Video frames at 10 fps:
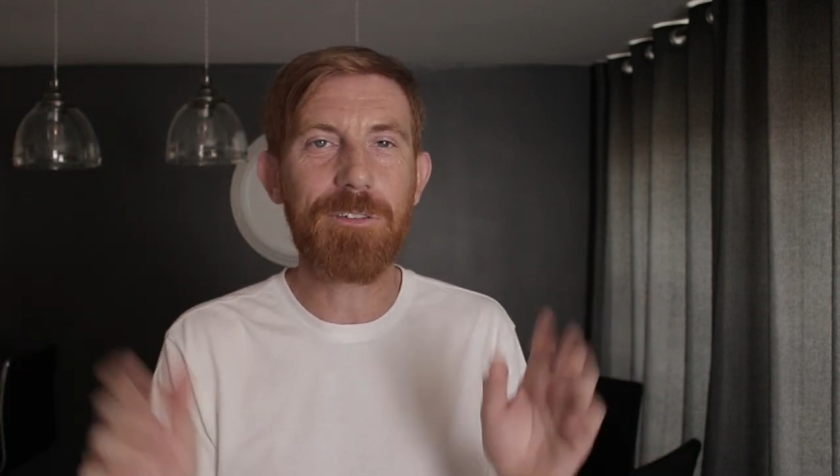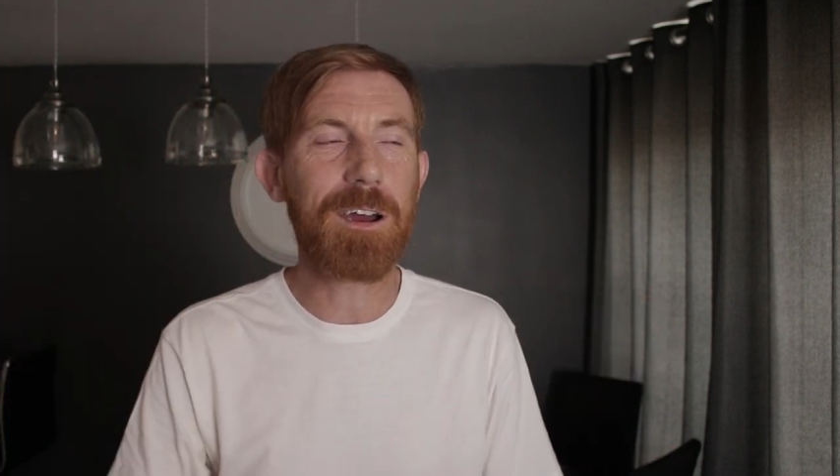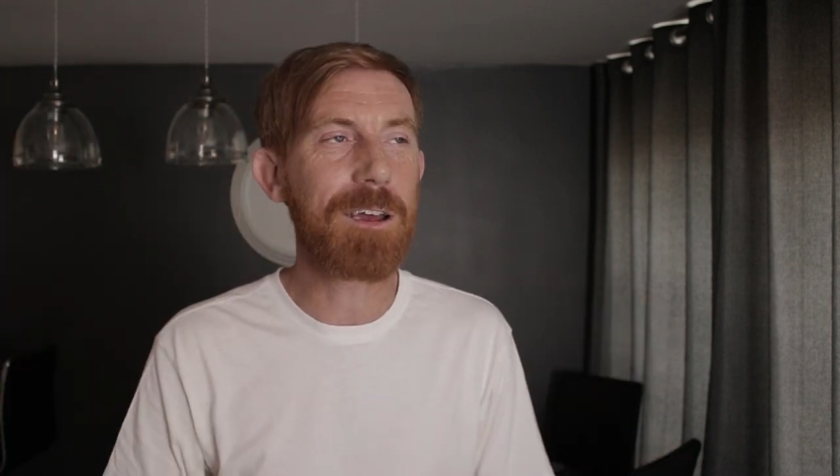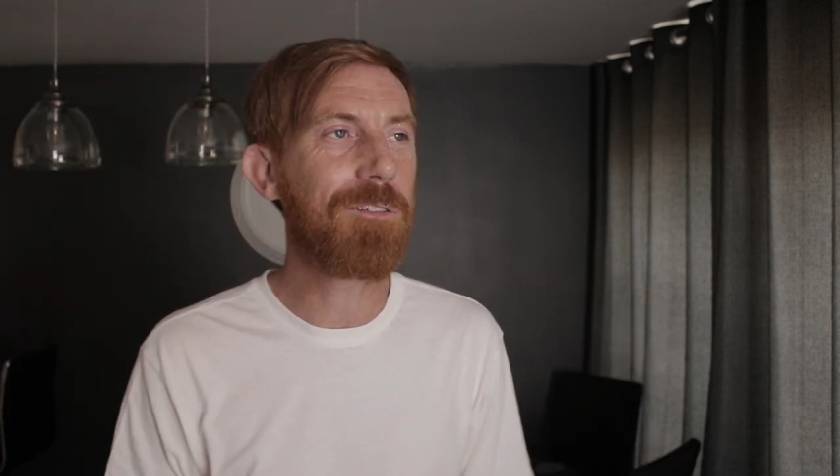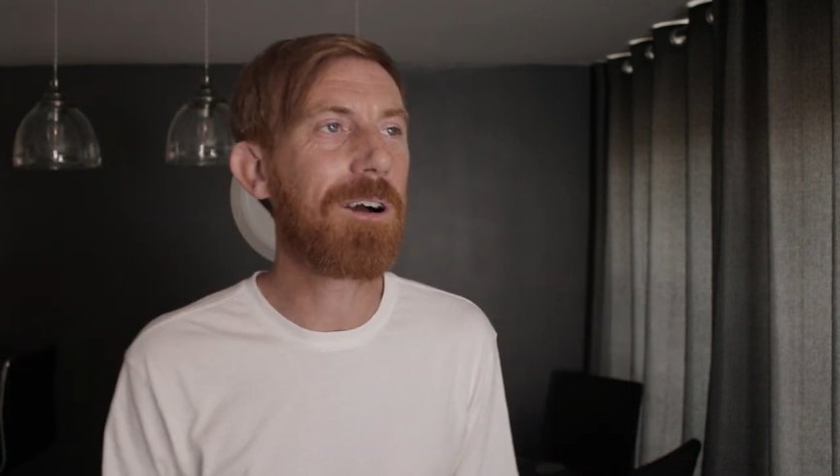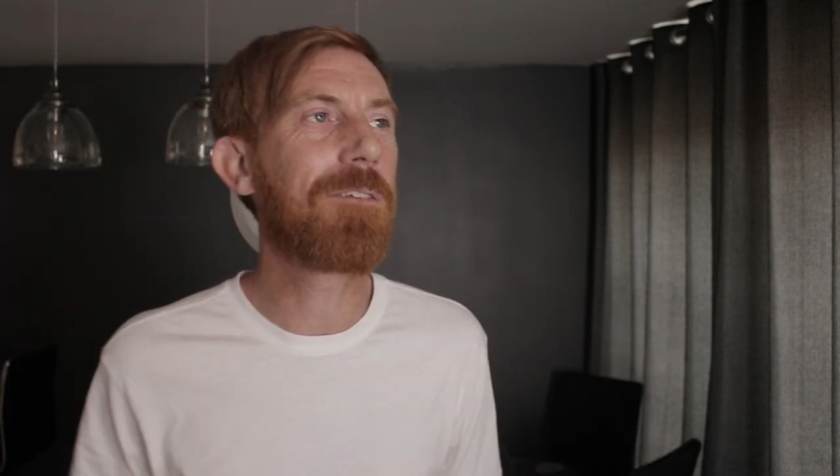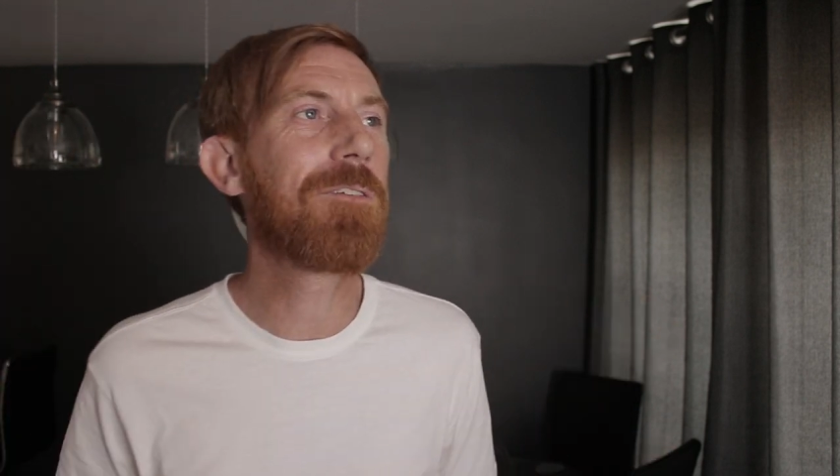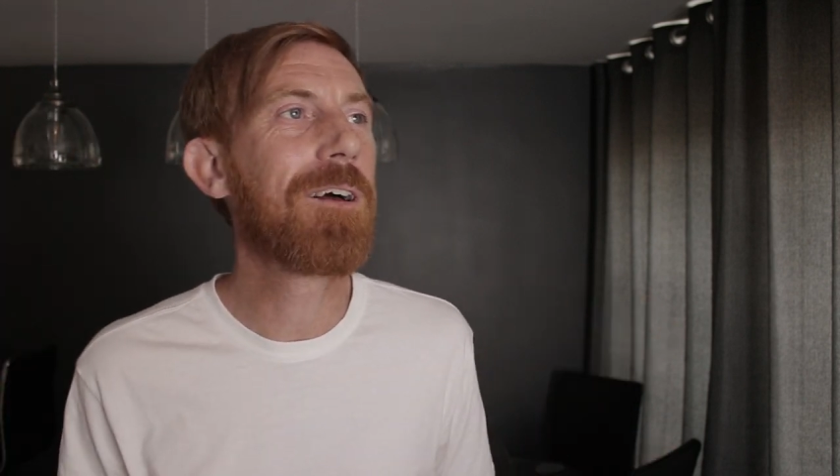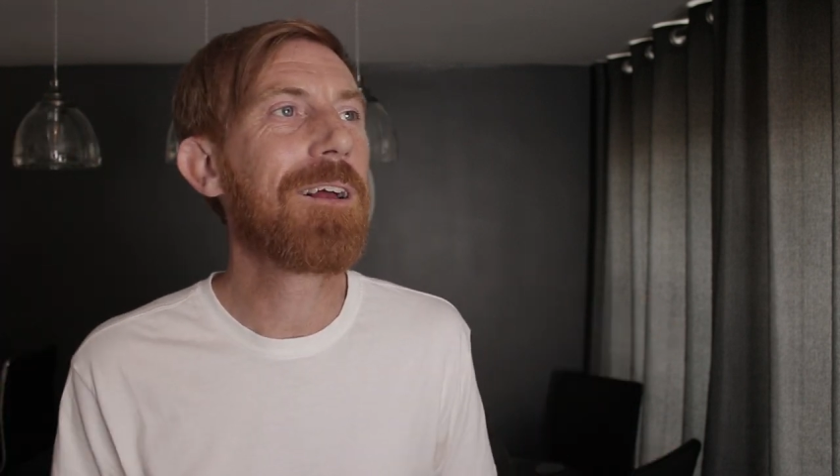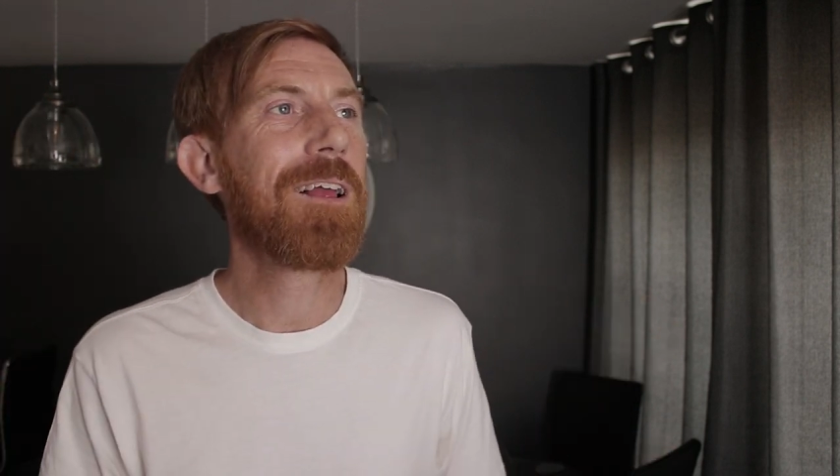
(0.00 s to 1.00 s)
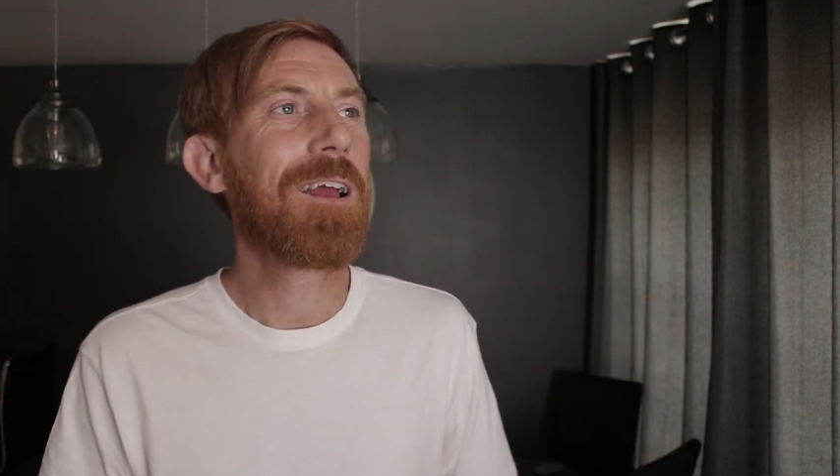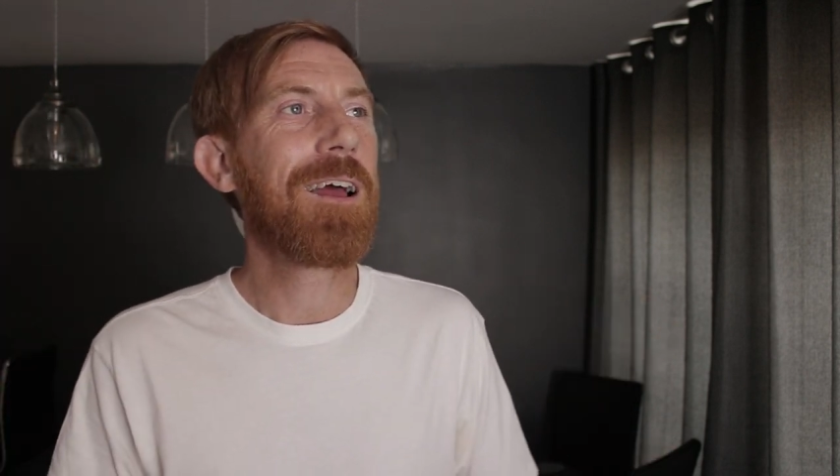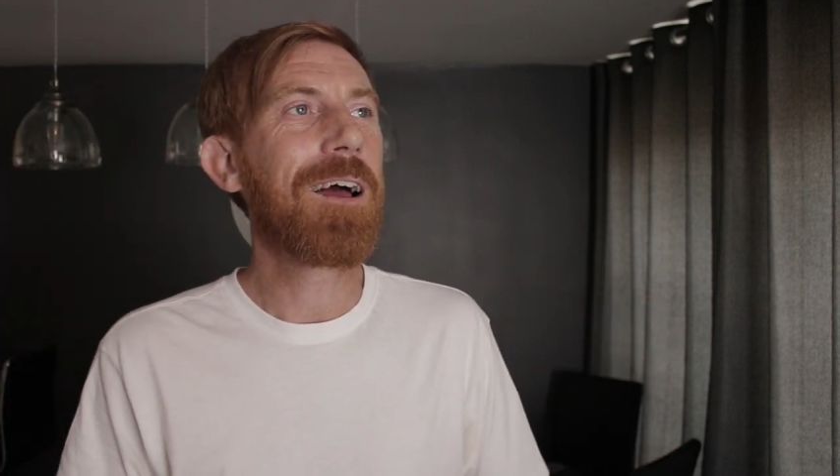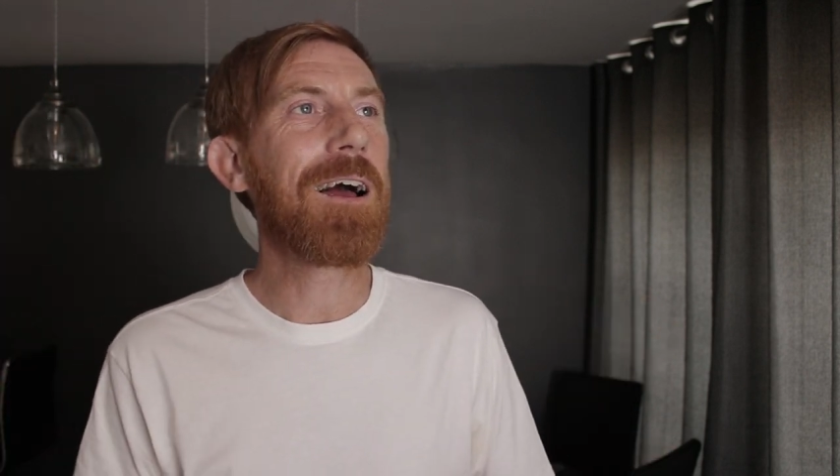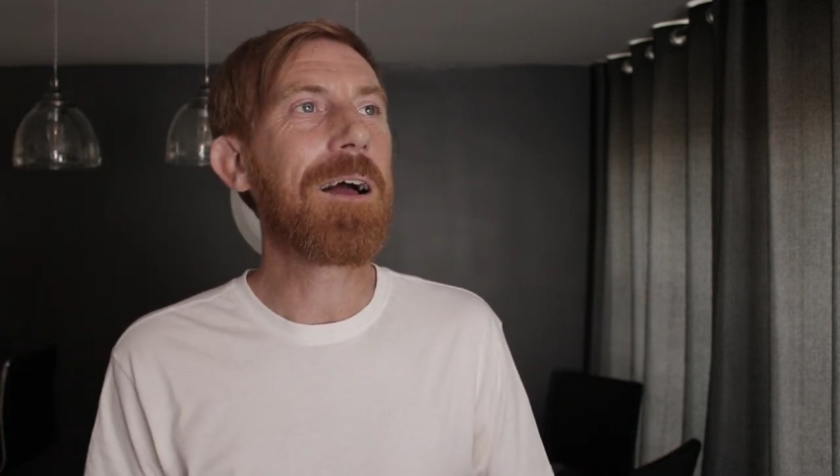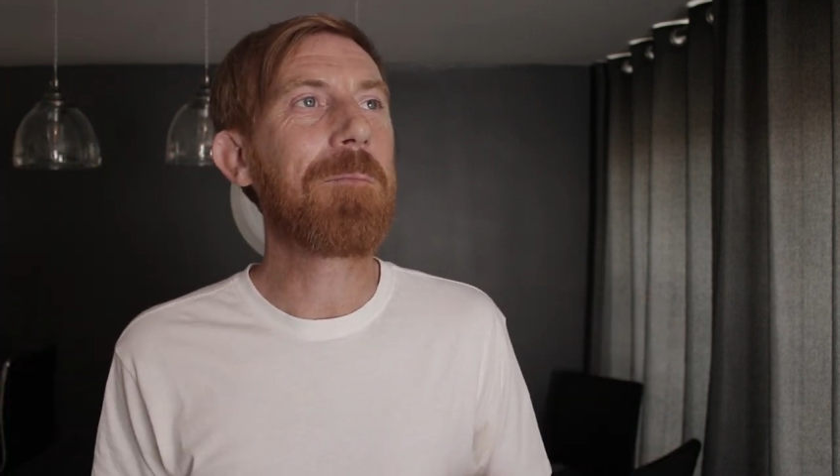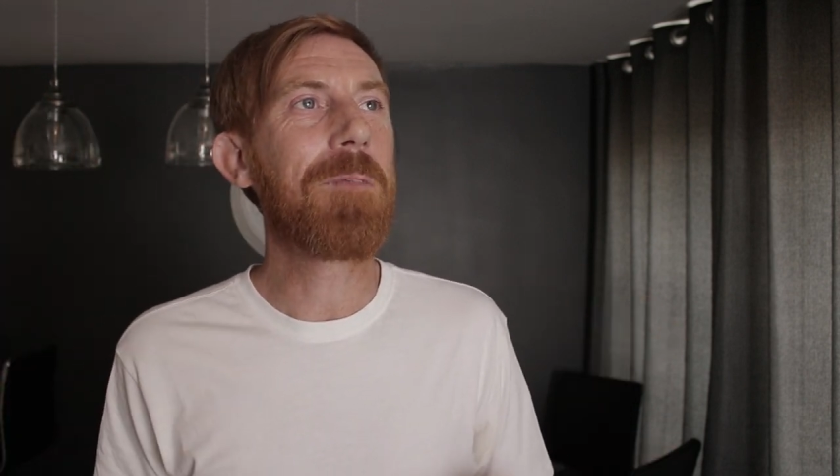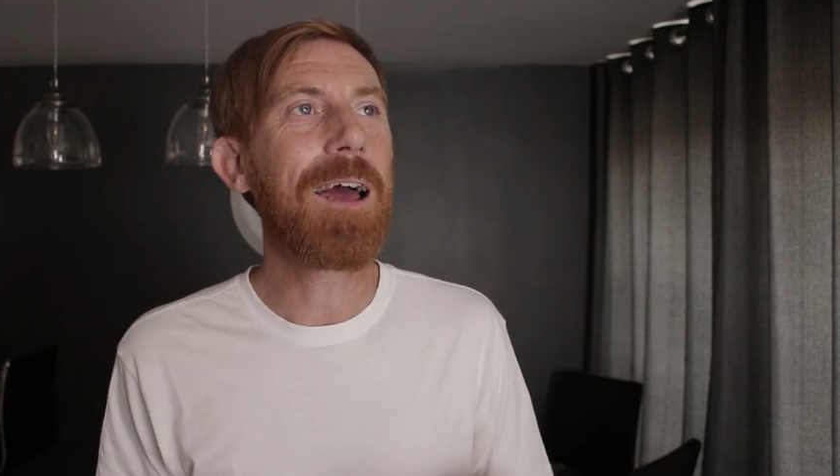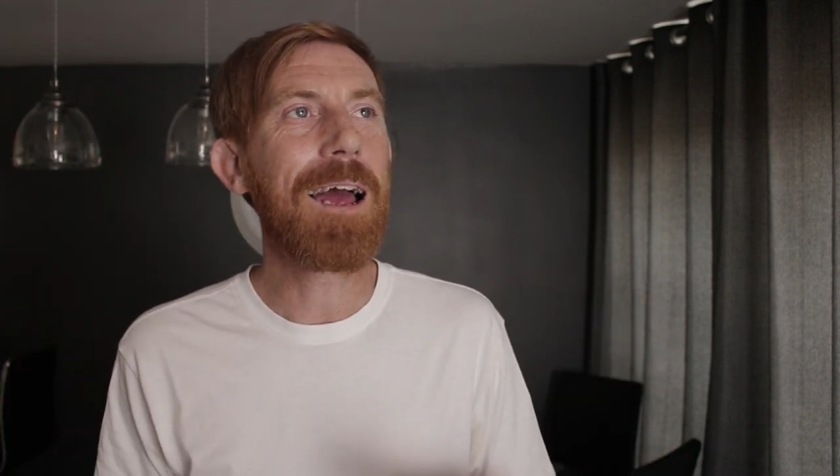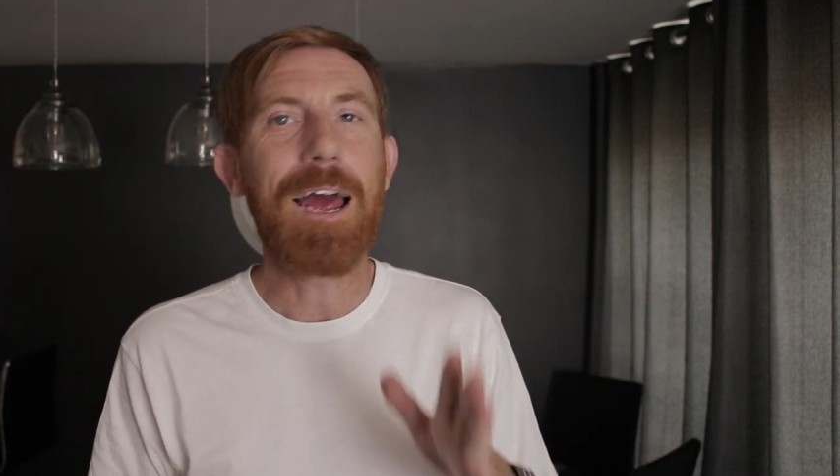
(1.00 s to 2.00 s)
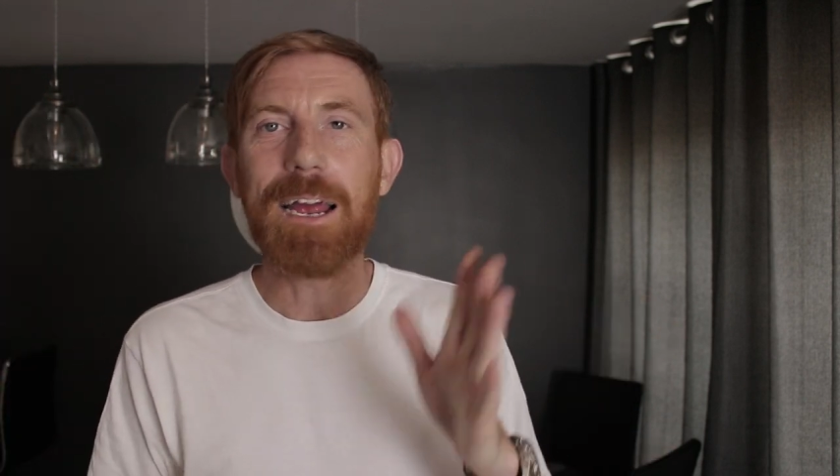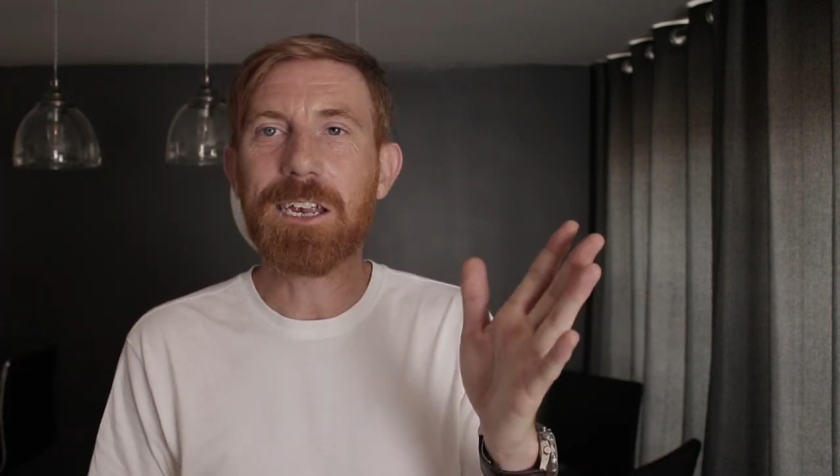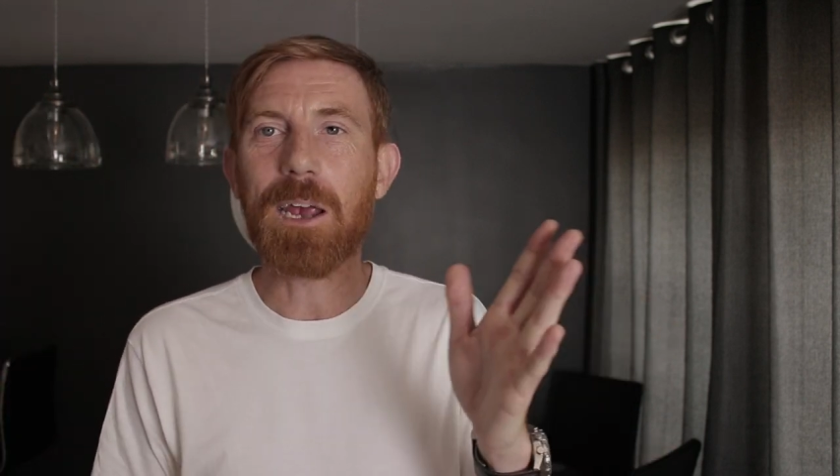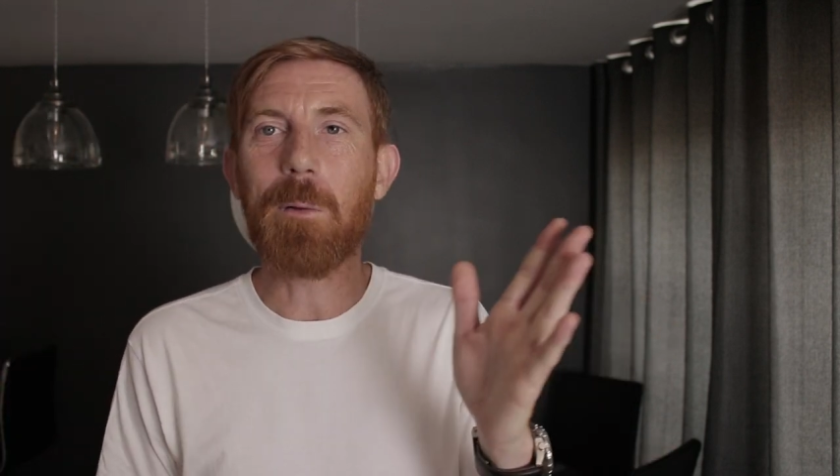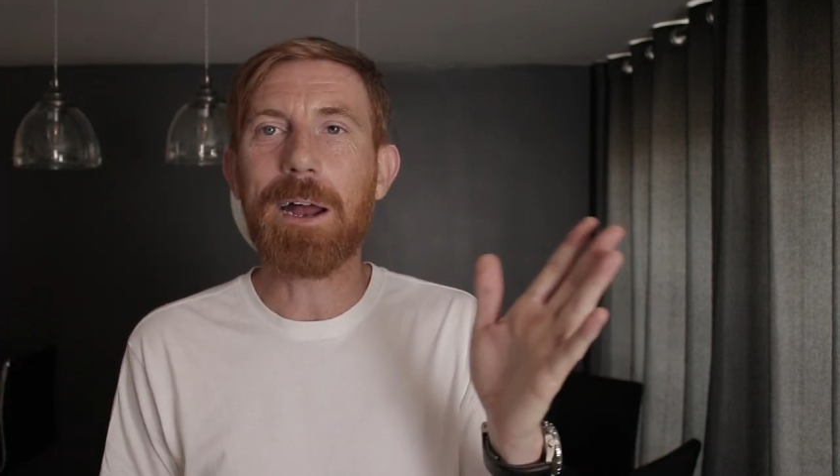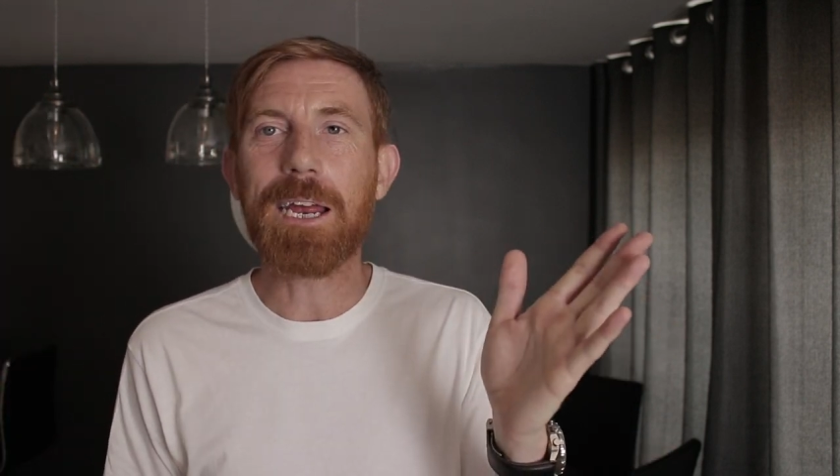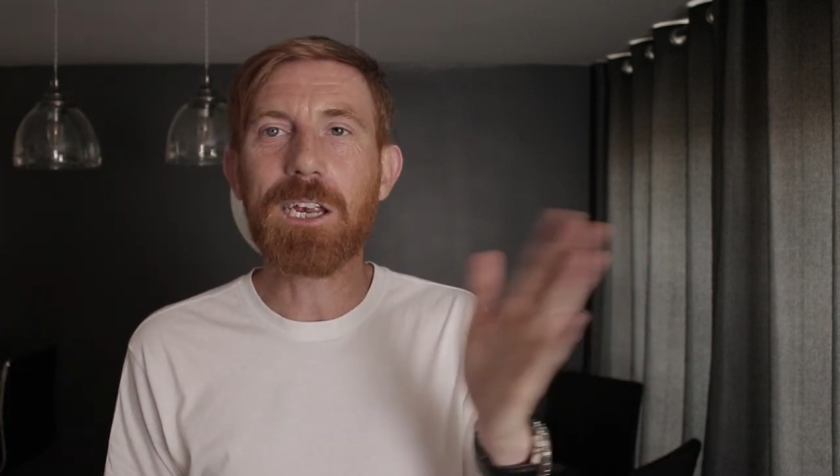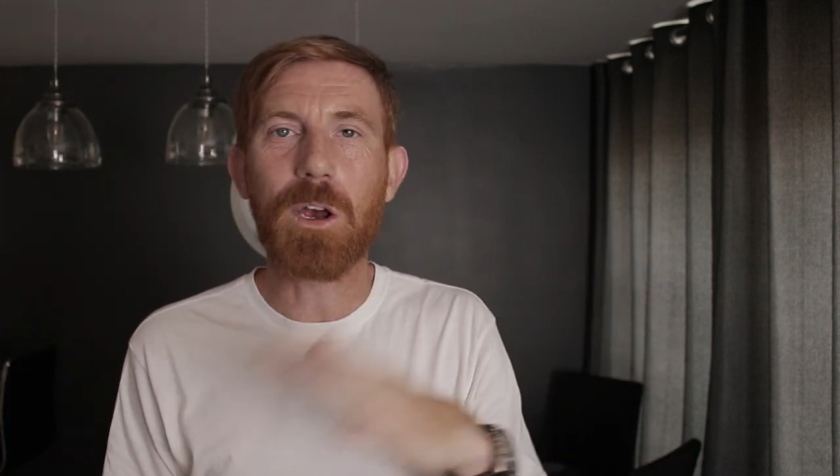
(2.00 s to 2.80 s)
35. And so I need